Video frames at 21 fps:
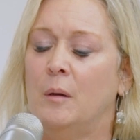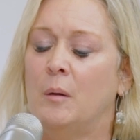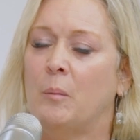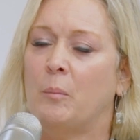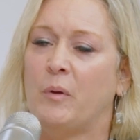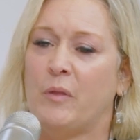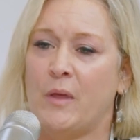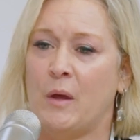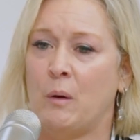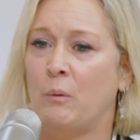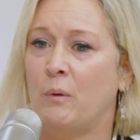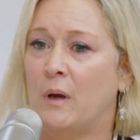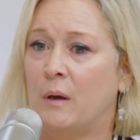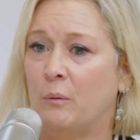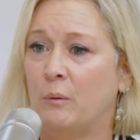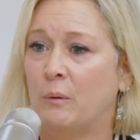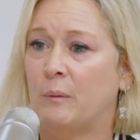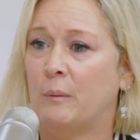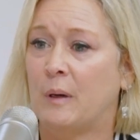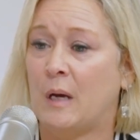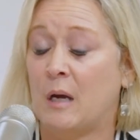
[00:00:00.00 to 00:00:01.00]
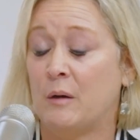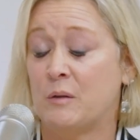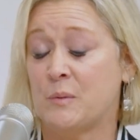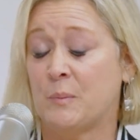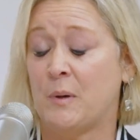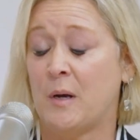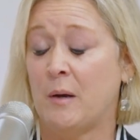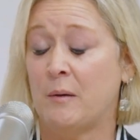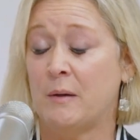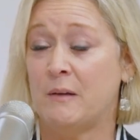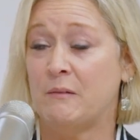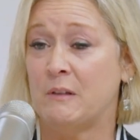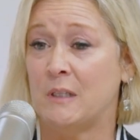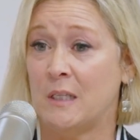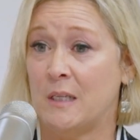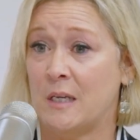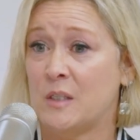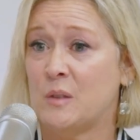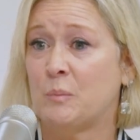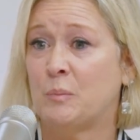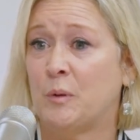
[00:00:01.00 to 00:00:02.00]
But then what I was probably even
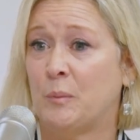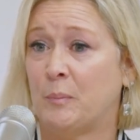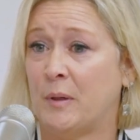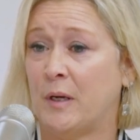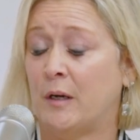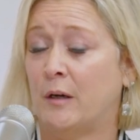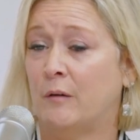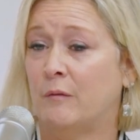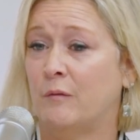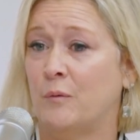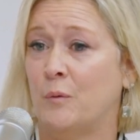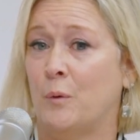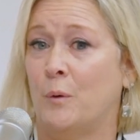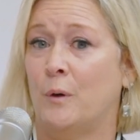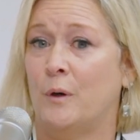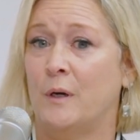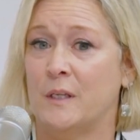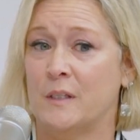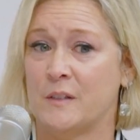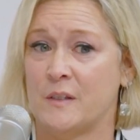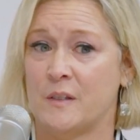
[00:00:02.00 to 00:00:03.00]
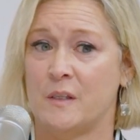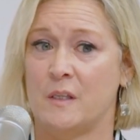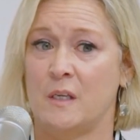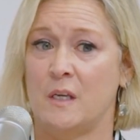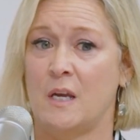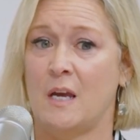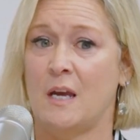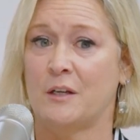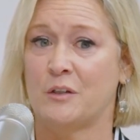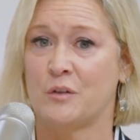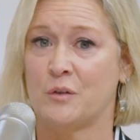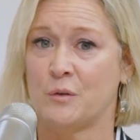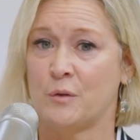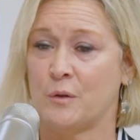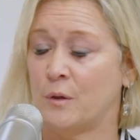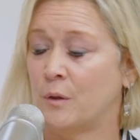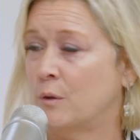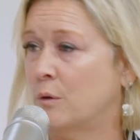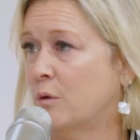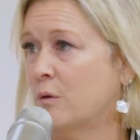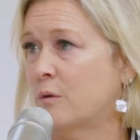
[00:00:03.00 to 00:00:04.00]
less prepared for is the
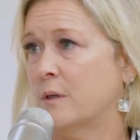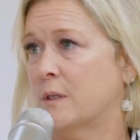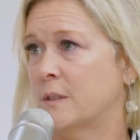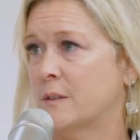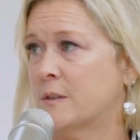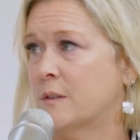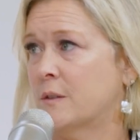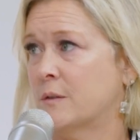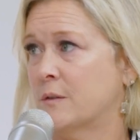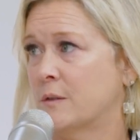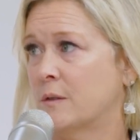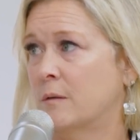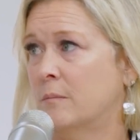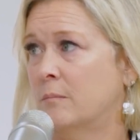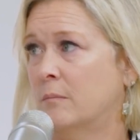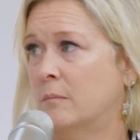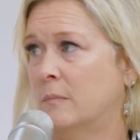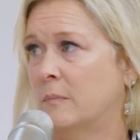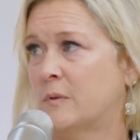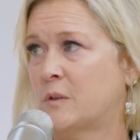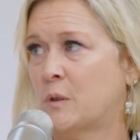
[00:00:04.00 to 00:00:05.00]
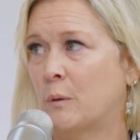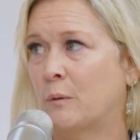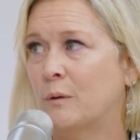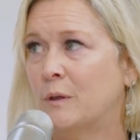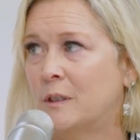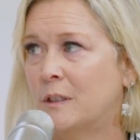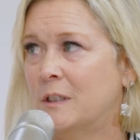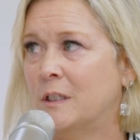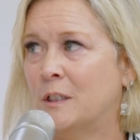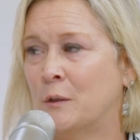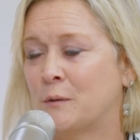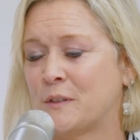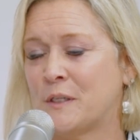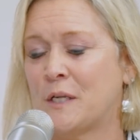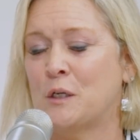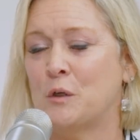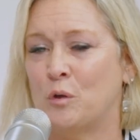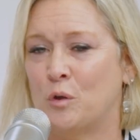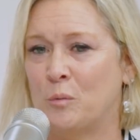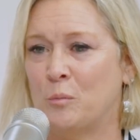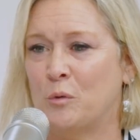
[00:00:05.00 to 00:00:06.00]
external criticism. So, you know, it's
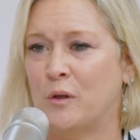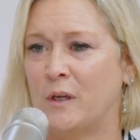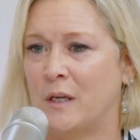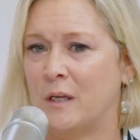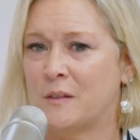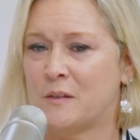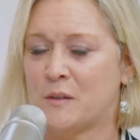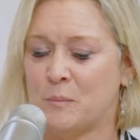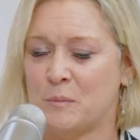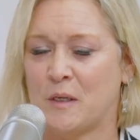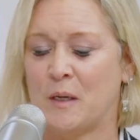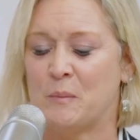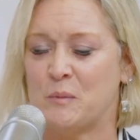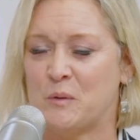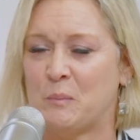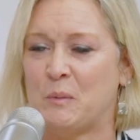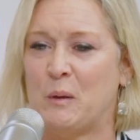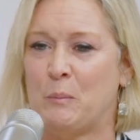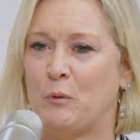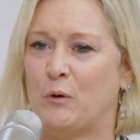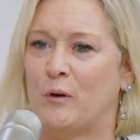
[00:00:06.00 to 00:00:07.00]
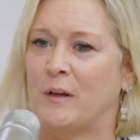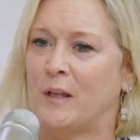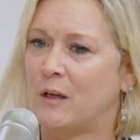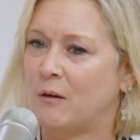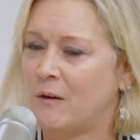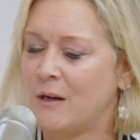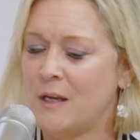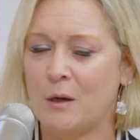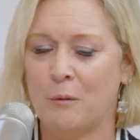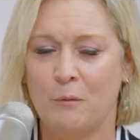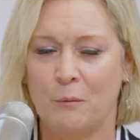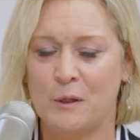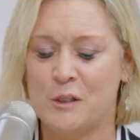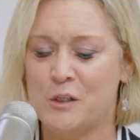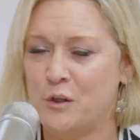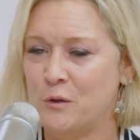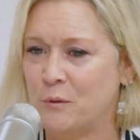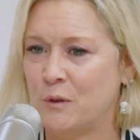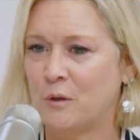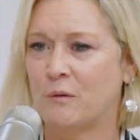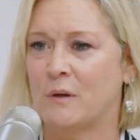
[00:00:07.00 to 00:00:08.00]
not normally, sometimes people are like, Greg, what
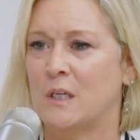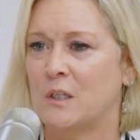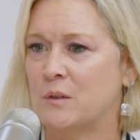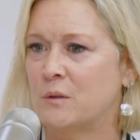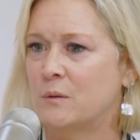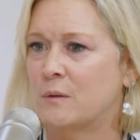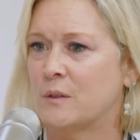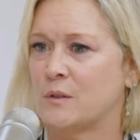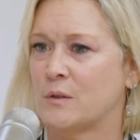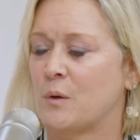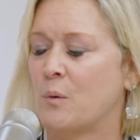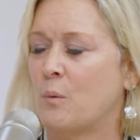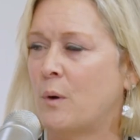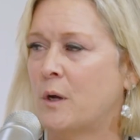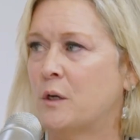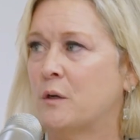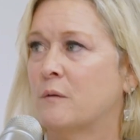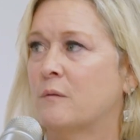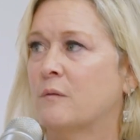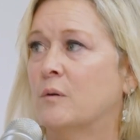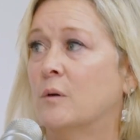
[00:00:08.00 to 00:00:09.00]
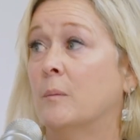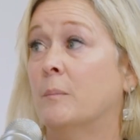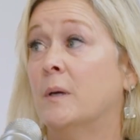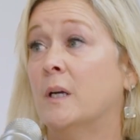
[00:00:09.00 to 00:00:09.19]
you and Greg do is so wonderful.